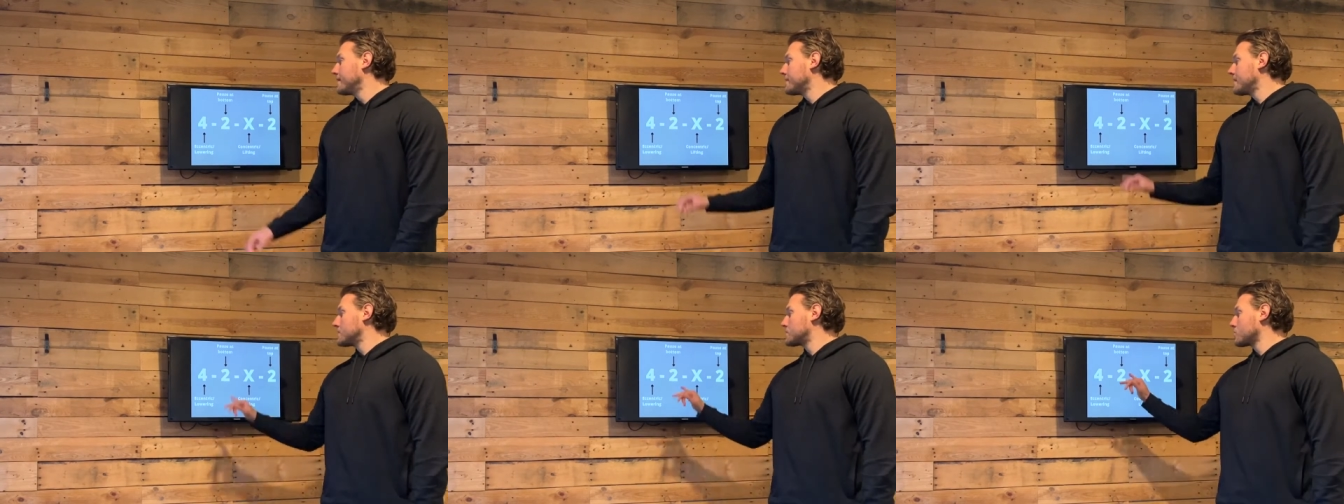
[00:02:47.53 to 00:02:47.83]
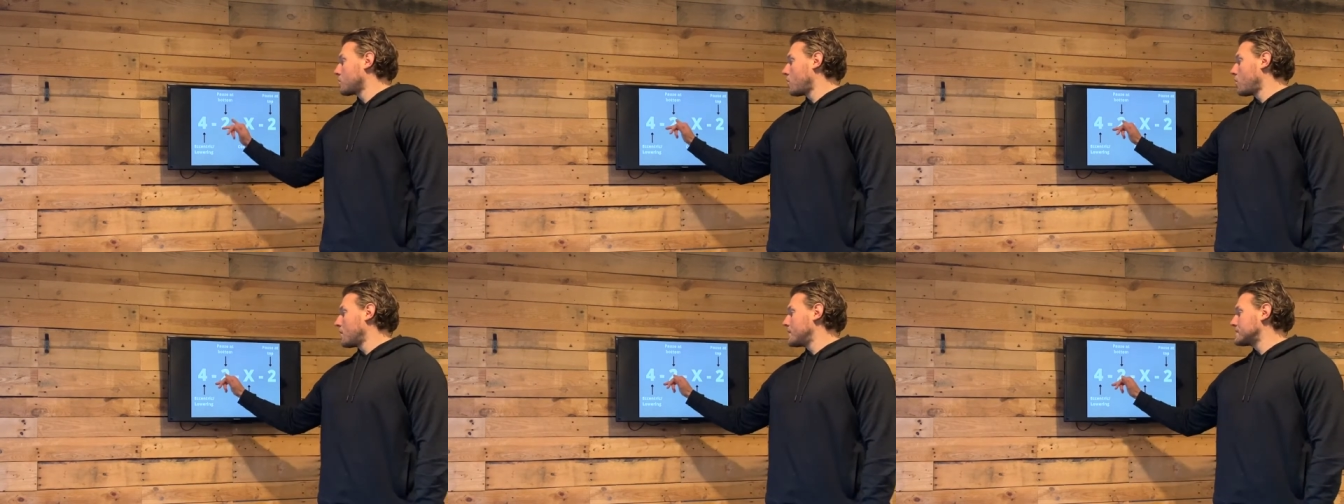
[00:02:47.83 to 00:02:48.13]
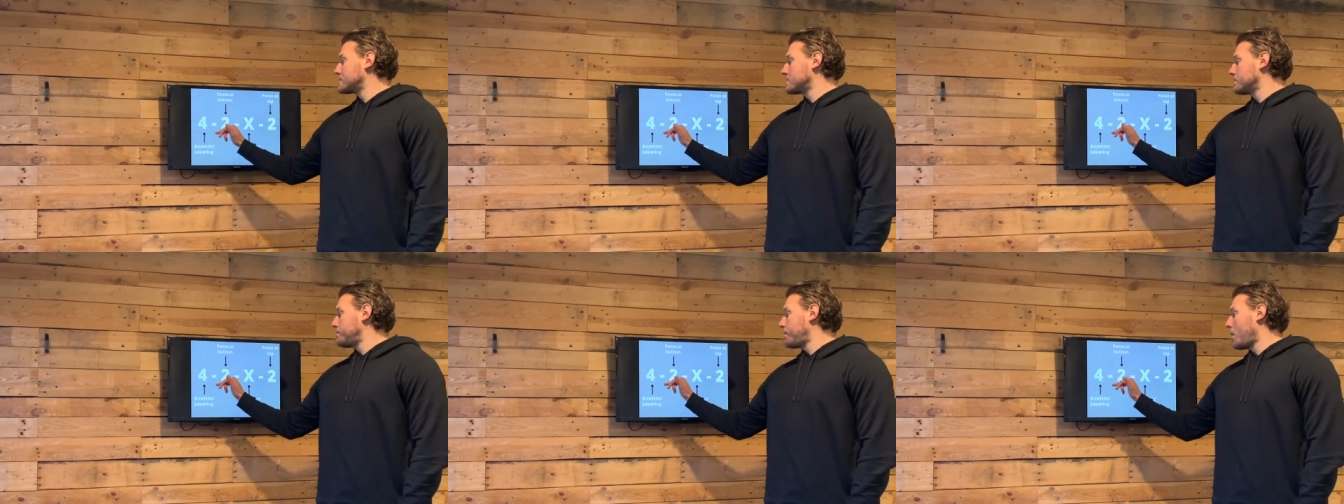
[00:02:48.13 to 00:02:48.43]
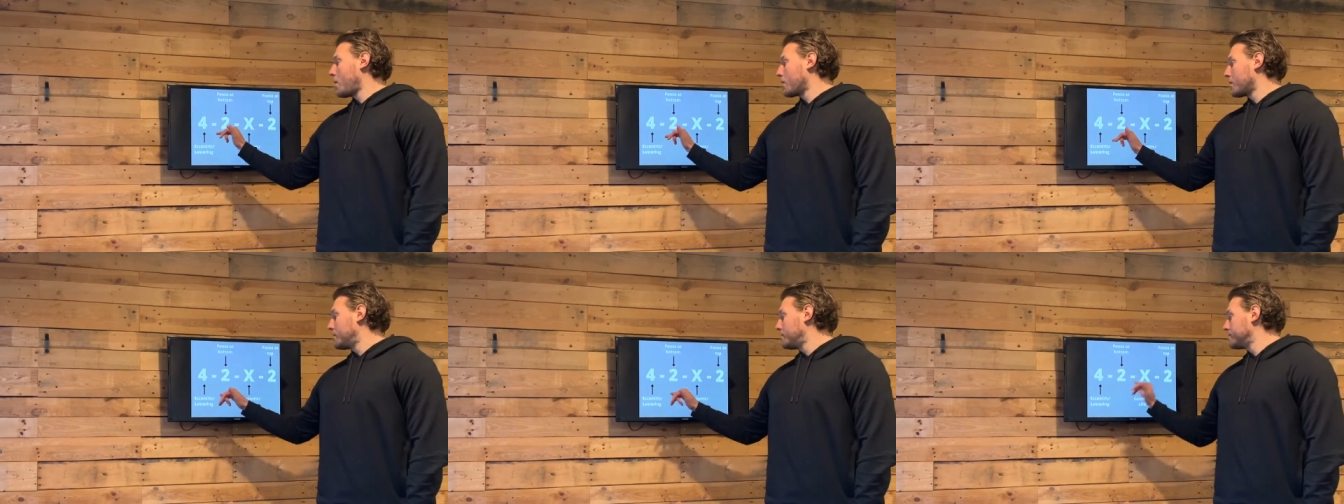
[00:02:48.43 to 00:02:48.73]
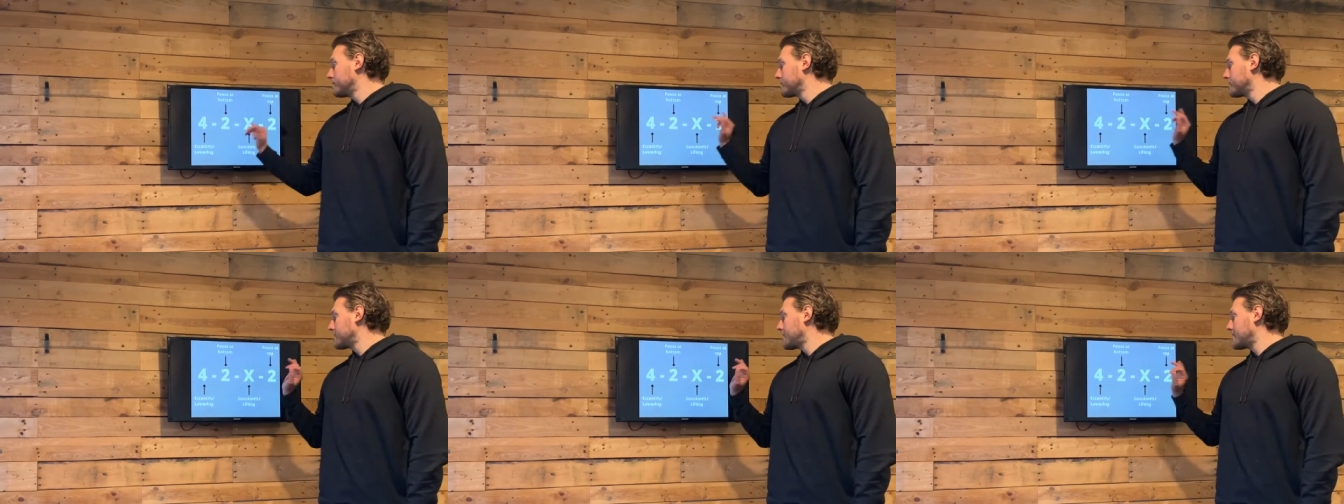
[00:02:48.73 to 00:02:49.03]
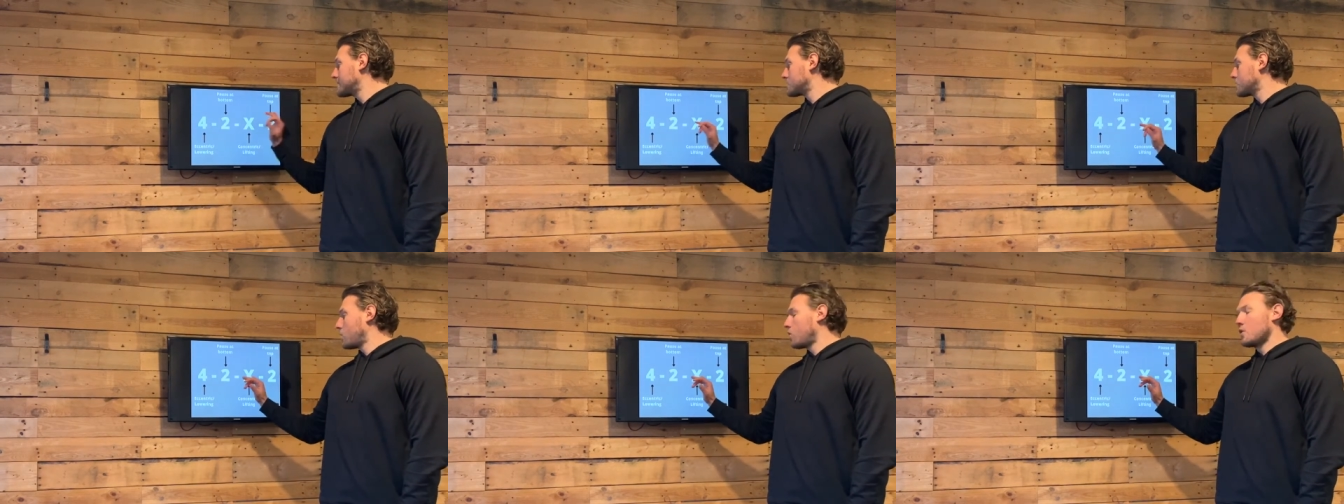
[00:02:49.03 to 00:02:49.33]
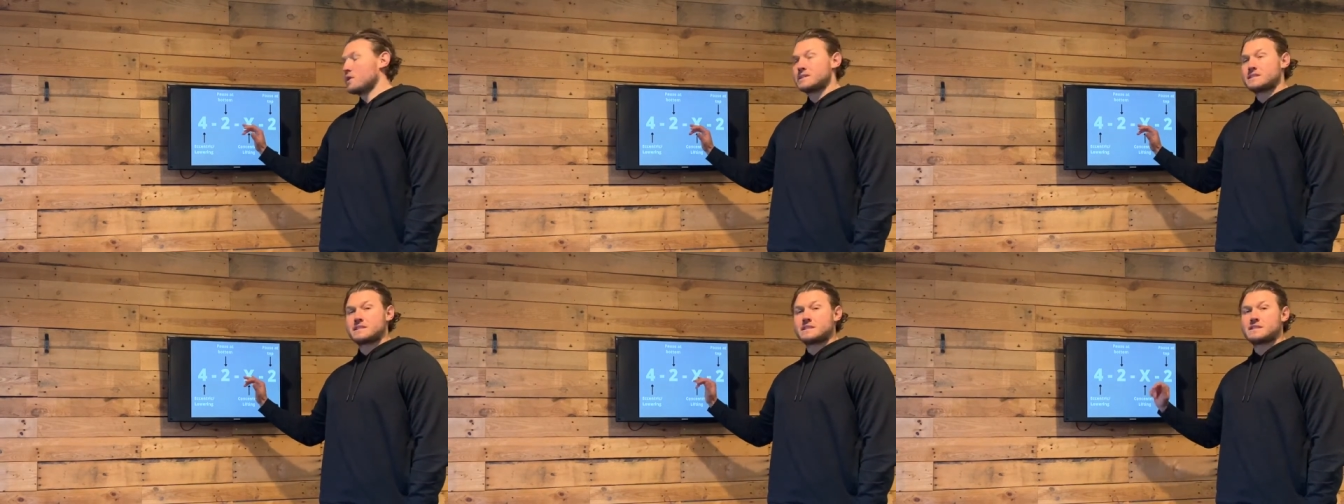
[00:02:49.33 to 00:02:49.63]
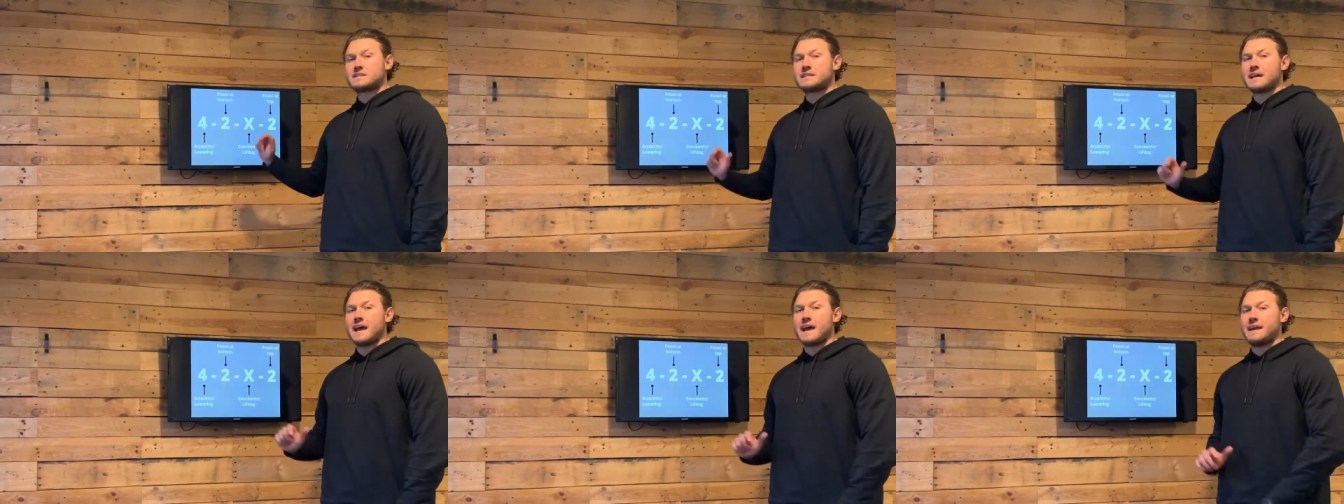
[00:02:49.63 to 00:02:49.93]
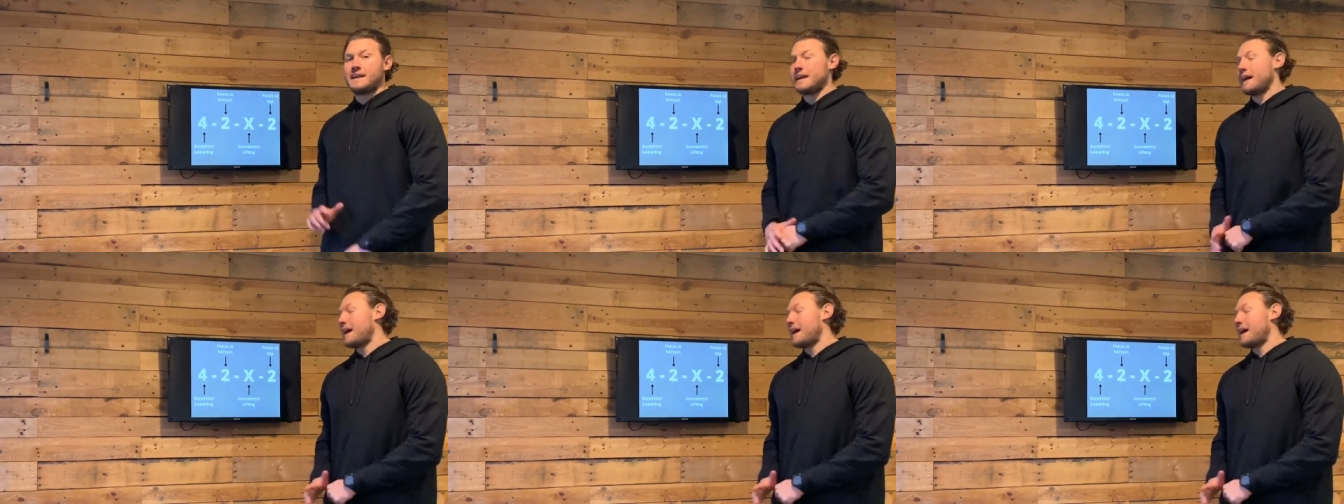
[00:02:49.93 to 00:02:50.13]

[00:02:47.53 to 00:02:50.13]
that's always the bottom, that's always the stand